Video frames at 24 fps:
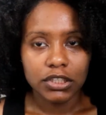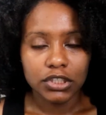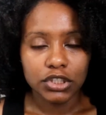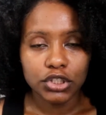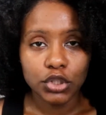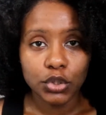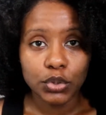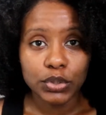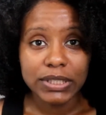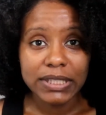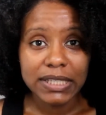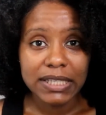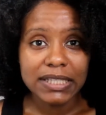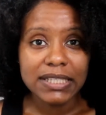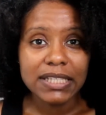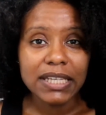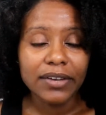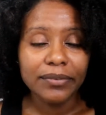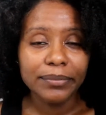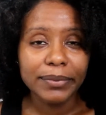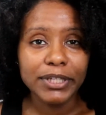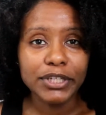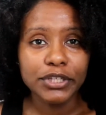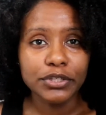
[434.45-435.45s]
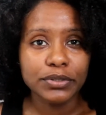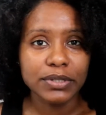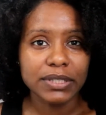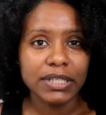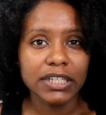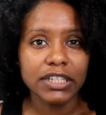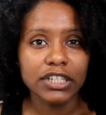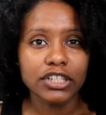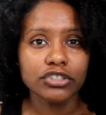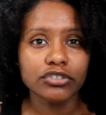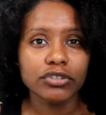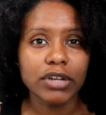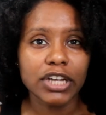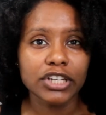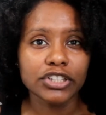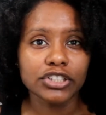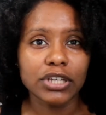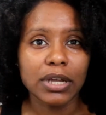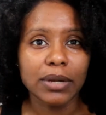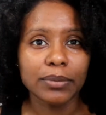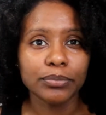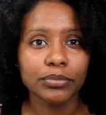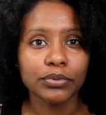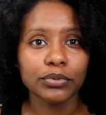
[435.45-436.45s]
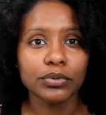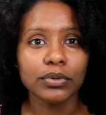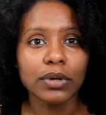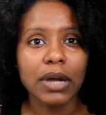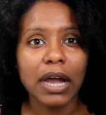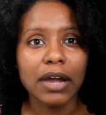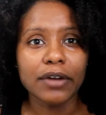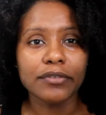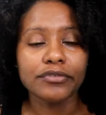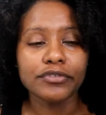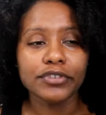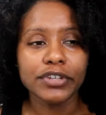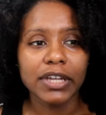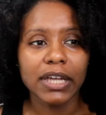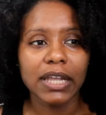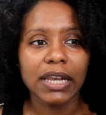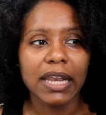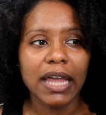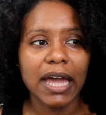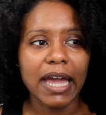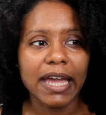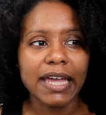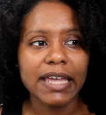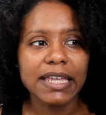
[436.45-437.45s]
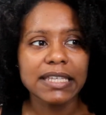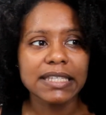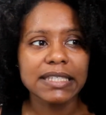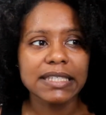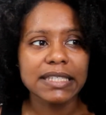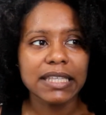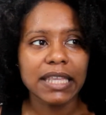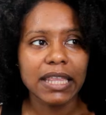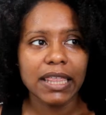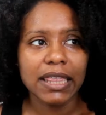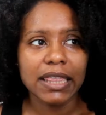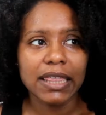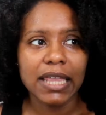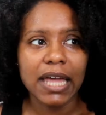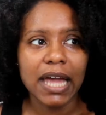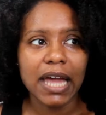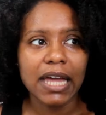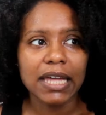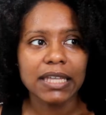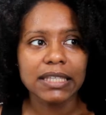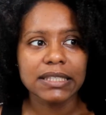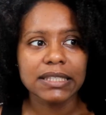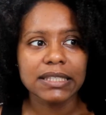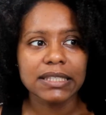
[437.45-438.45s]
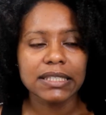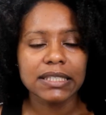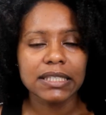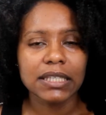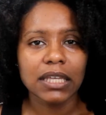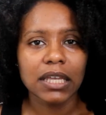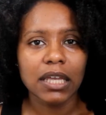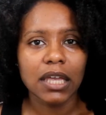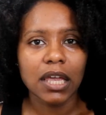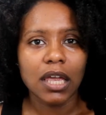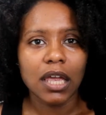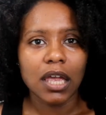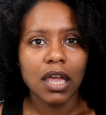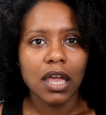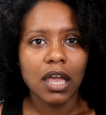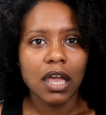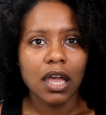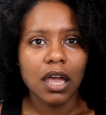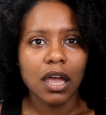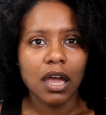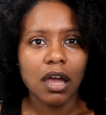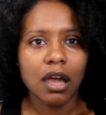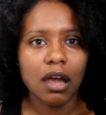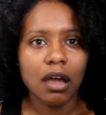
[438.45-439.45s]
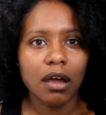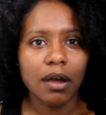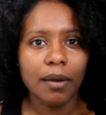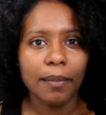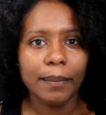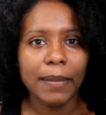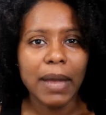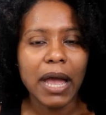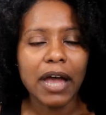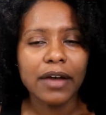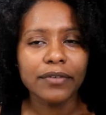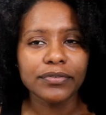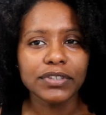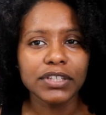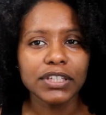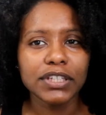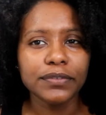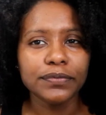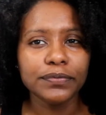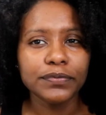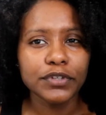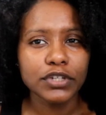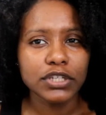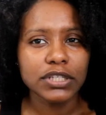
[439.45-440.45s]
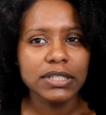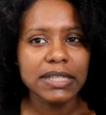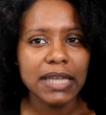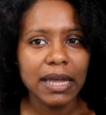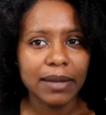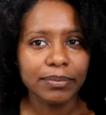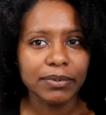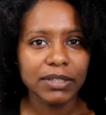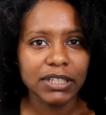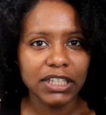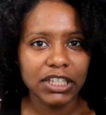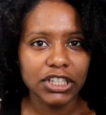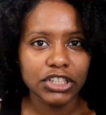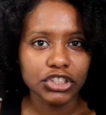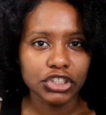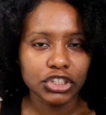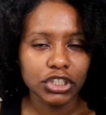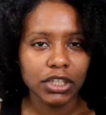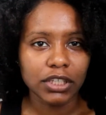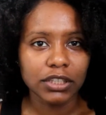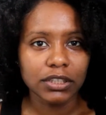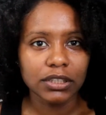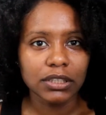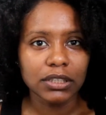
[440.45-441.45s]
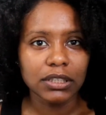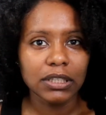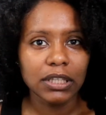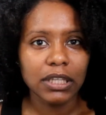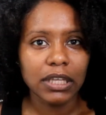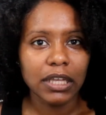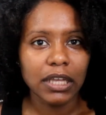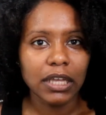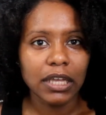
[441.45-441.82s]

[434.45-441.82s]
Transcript: So since I've been using the dry shampoo, I've realized that after the first application,